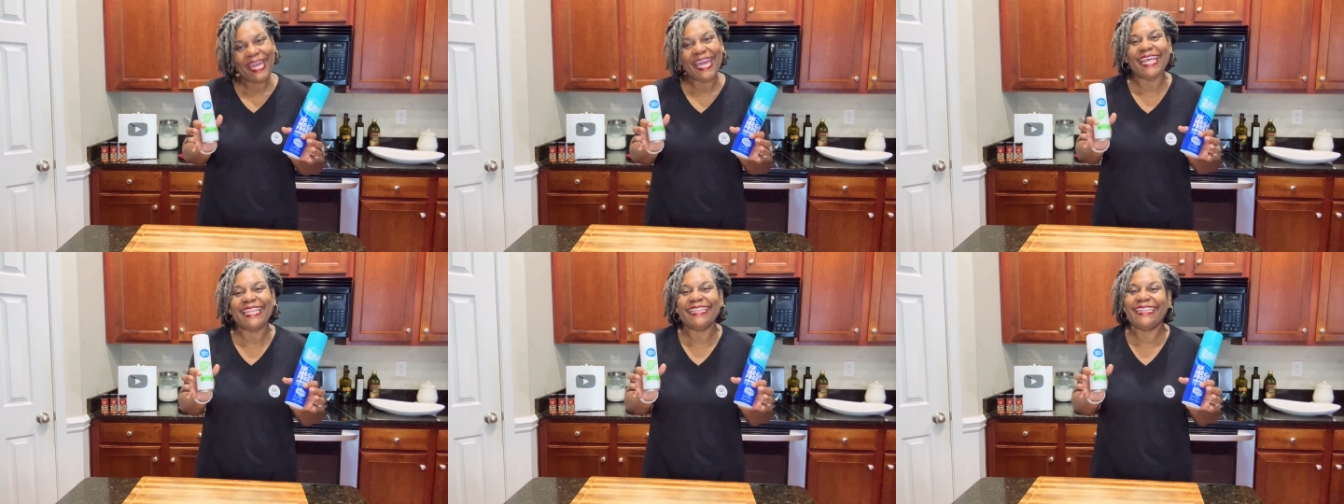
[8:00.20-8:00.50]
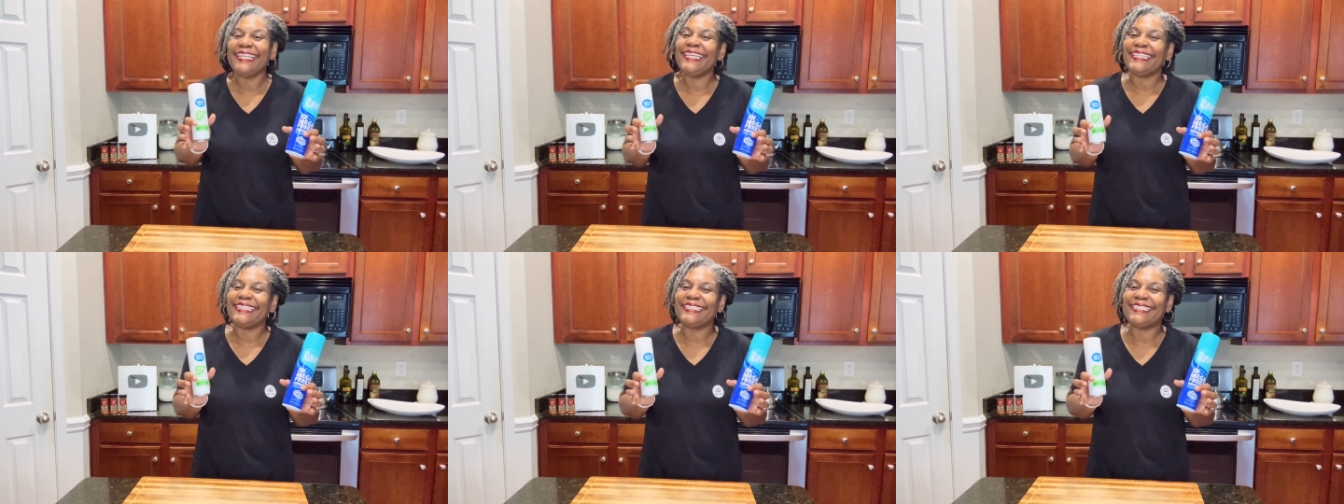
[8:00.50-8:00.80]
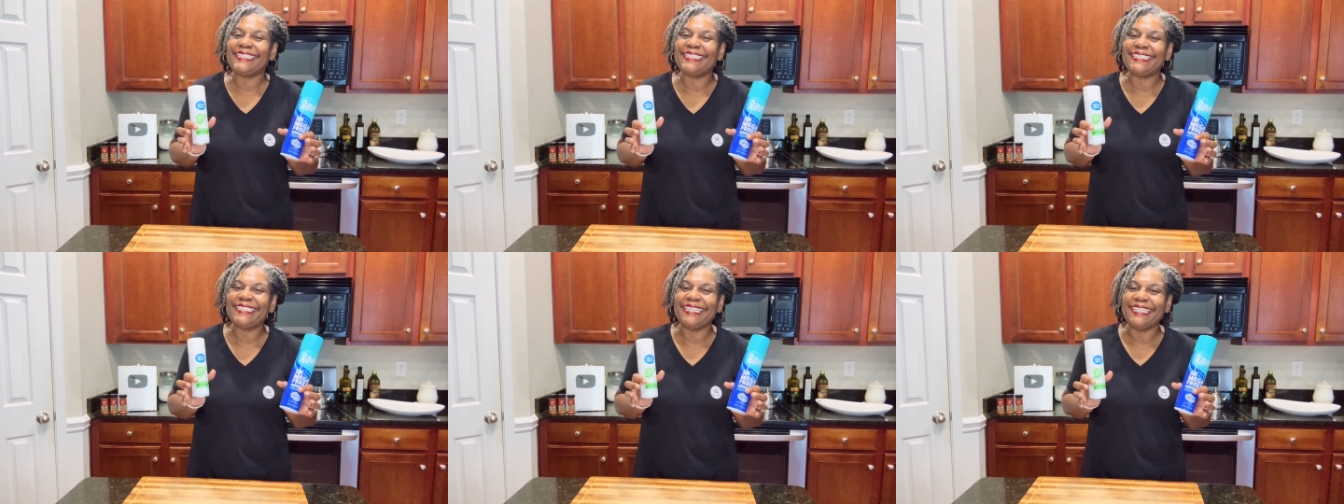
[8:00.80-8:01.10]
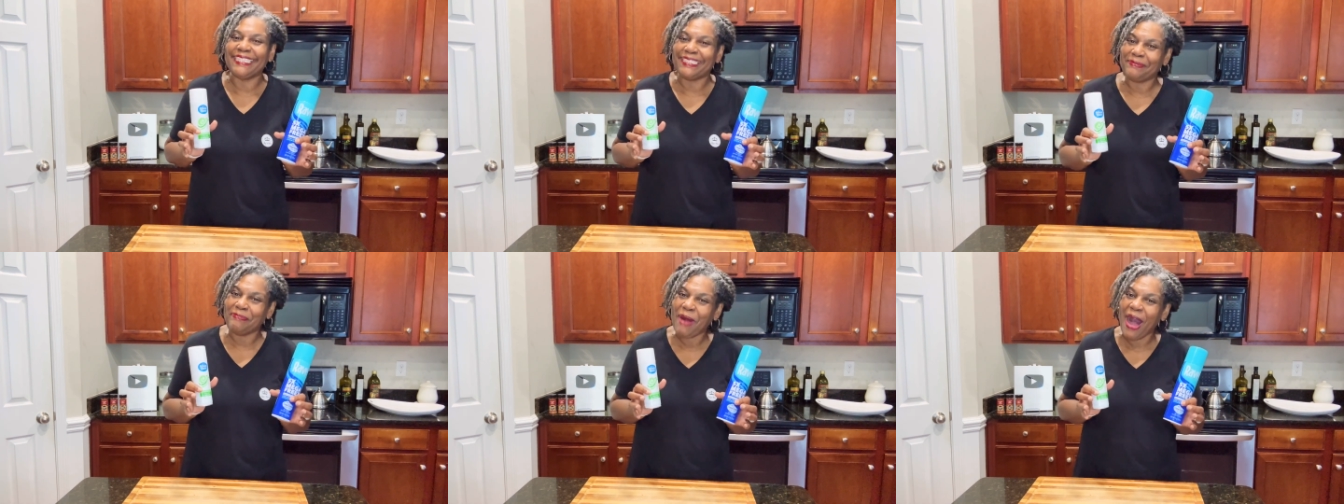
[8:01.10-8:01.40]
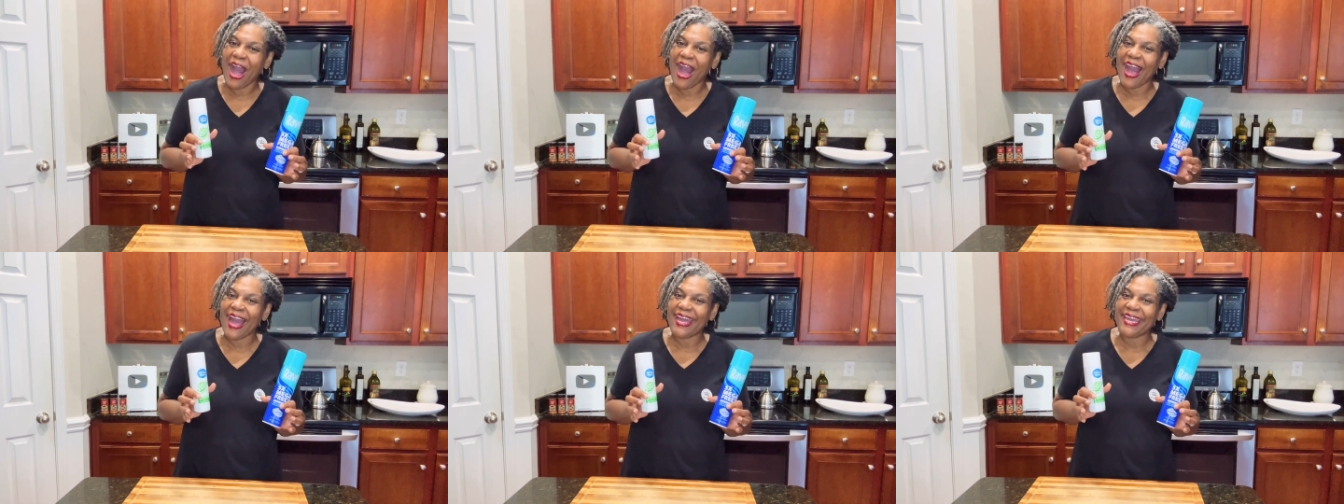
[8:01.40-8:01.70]
and this is
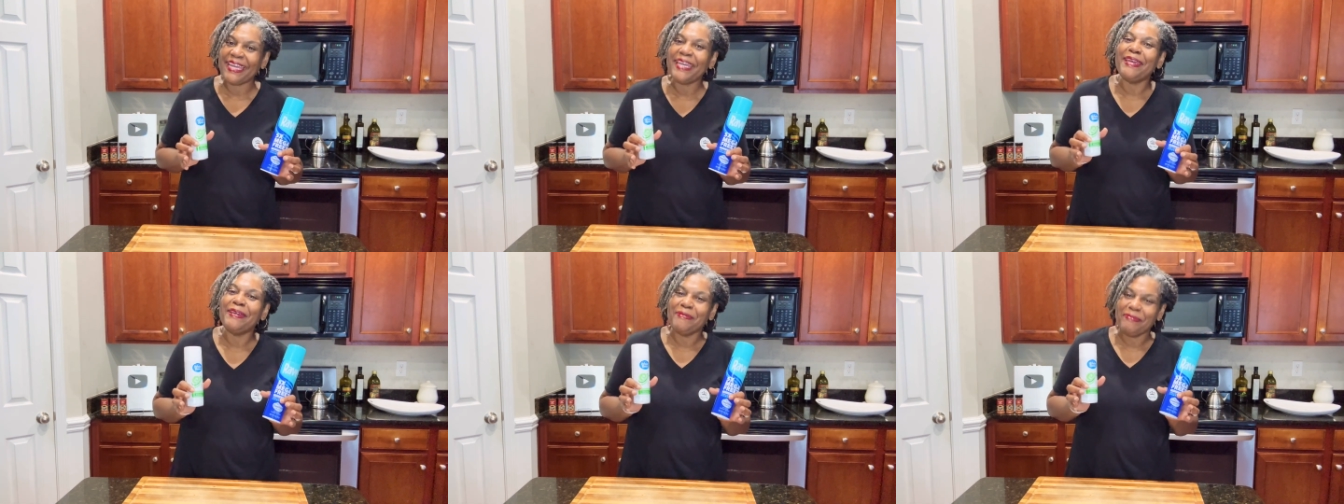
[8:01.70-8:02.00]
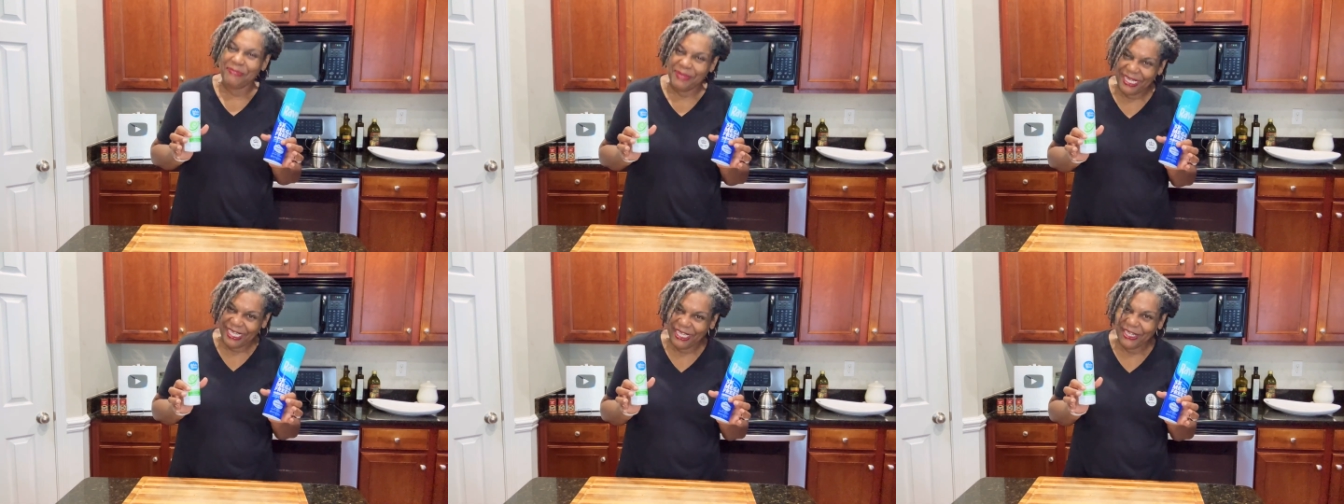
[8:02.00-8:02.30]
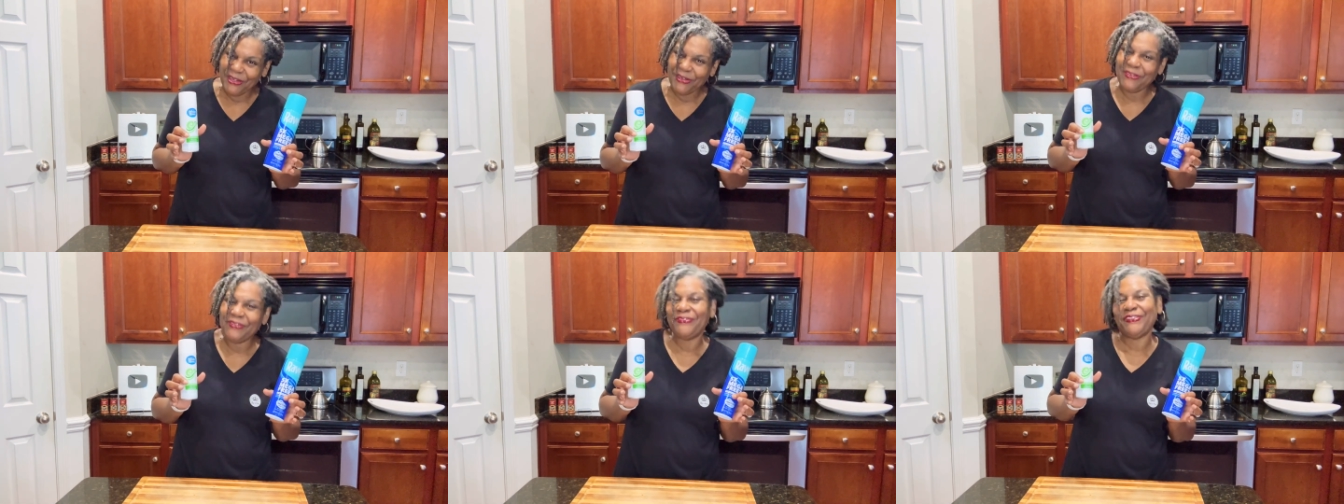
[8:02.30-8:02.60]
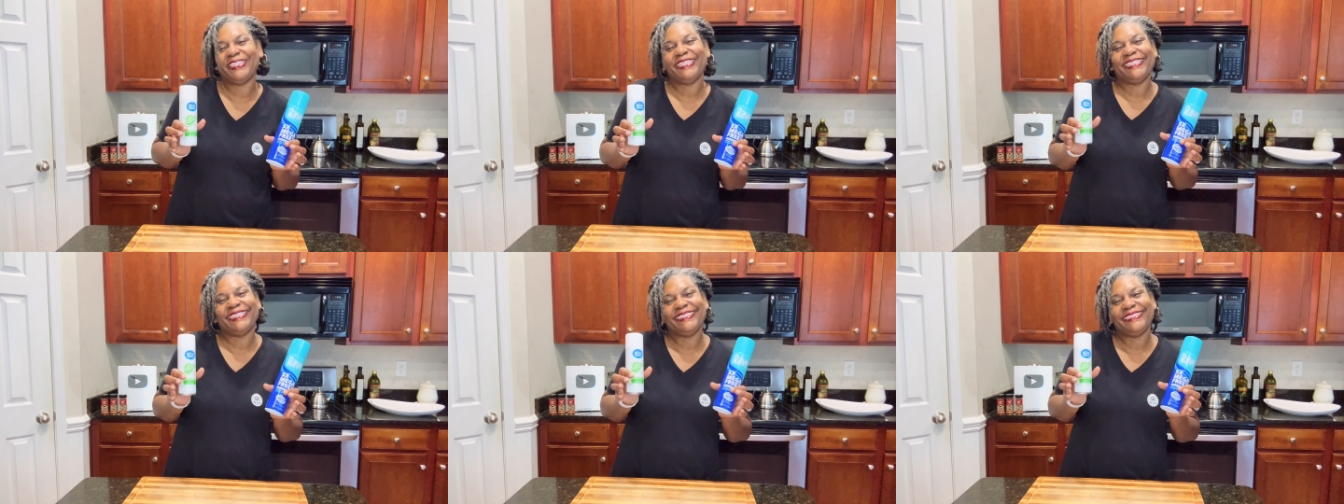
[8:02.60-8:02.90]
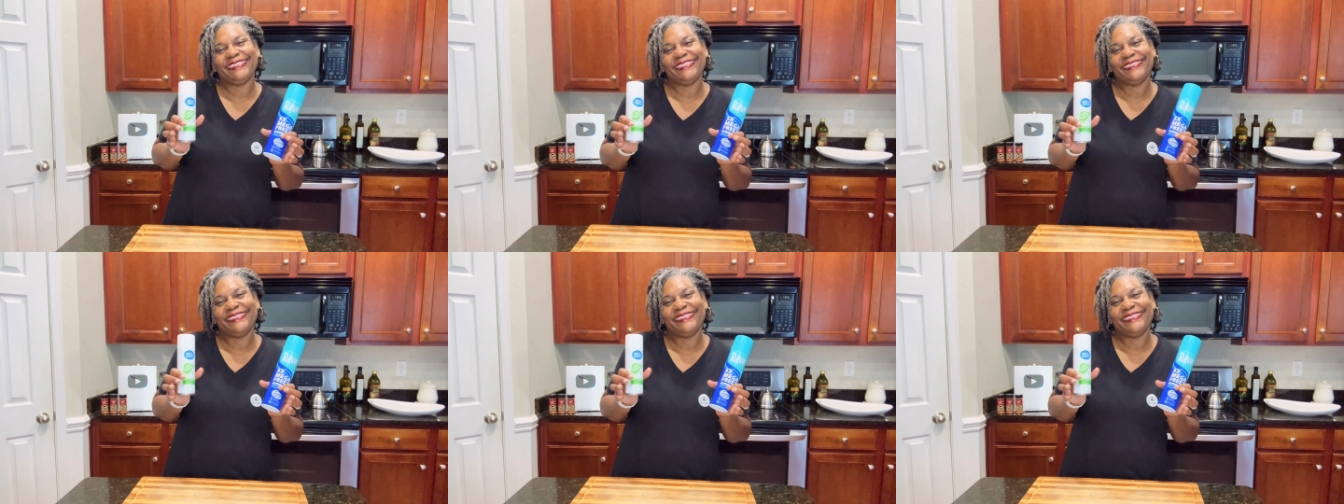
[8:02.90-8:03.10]
my POV.